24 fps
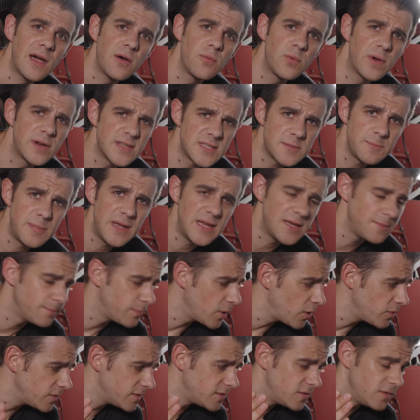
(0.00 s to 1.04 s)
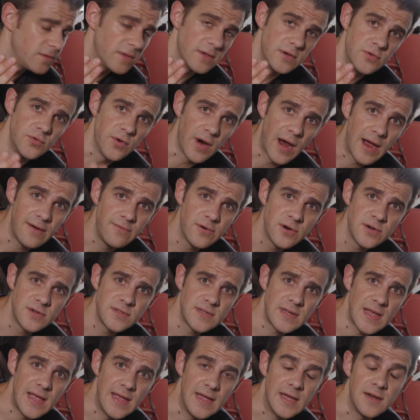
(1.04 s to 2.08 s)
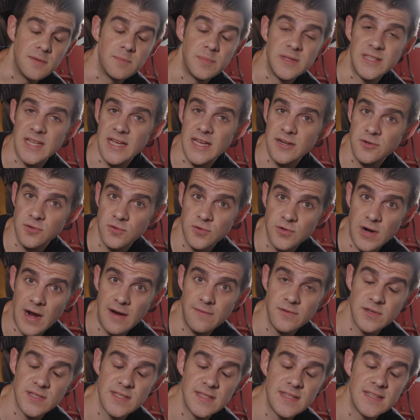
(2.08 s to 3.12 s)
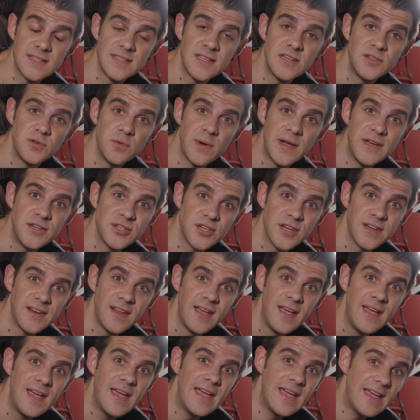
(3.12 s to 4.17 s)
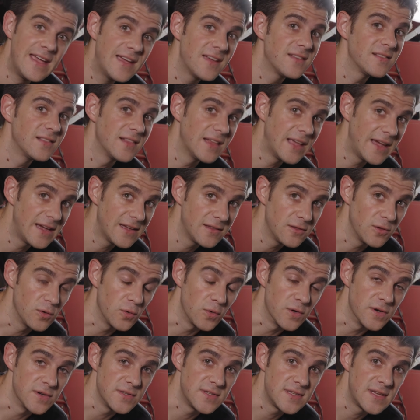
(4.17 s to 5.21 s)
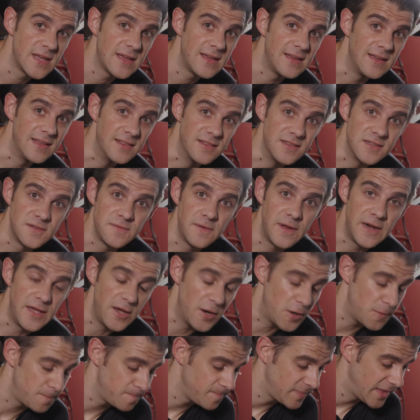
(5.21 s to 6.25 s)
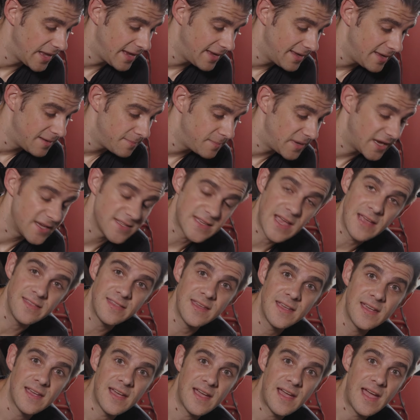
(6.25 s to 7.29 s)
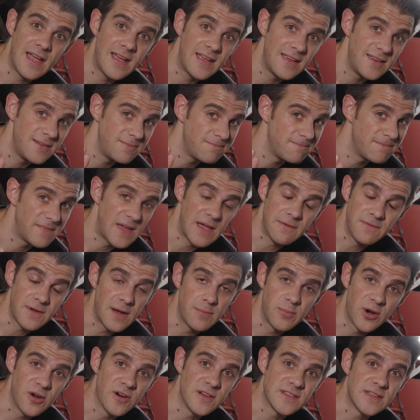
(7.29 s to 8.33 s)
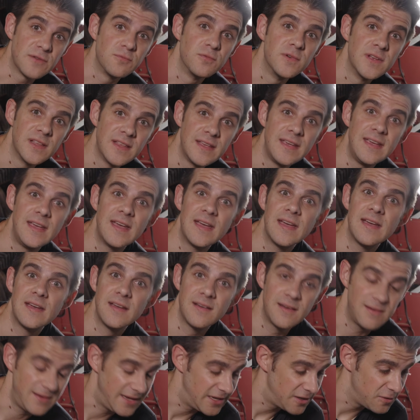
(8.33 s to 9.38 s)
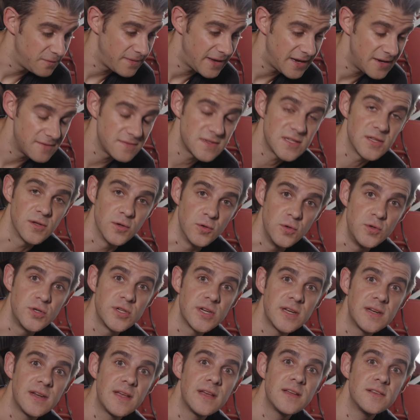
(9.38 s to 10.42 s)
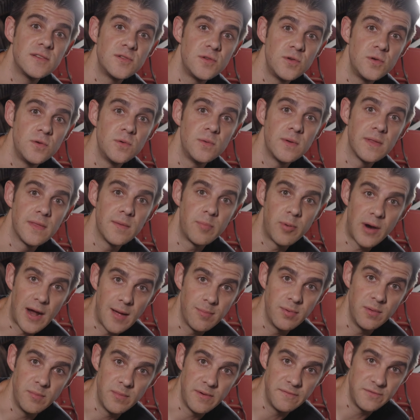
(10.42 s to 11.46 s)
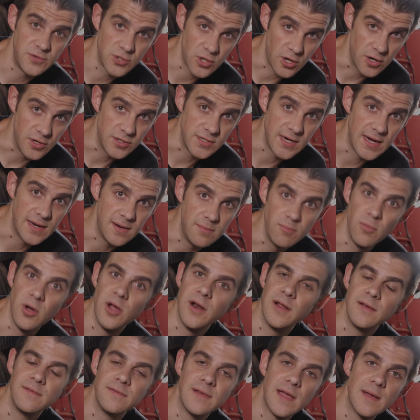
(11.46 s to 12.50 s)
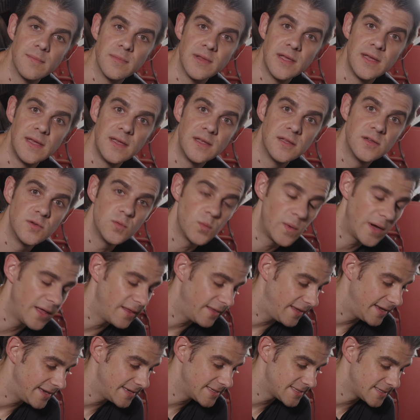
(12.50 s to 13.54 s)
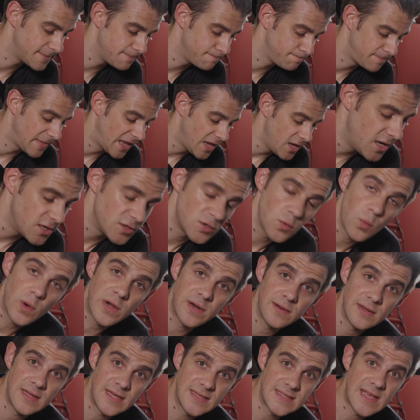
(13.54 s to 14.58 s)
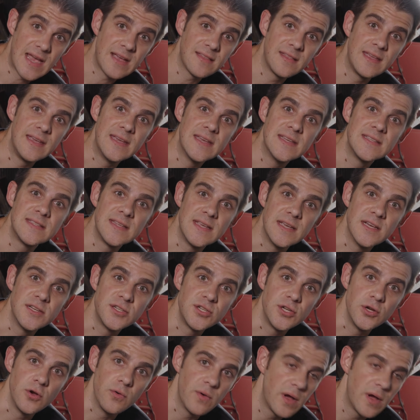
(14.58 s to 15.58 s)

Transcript: I want to speak both to the drivers and potential drivers in this situation and landlords in this video. Because I think I have come across a really innovative solution to the problem of charging in multifamily dwellings. So what exactly is the issue?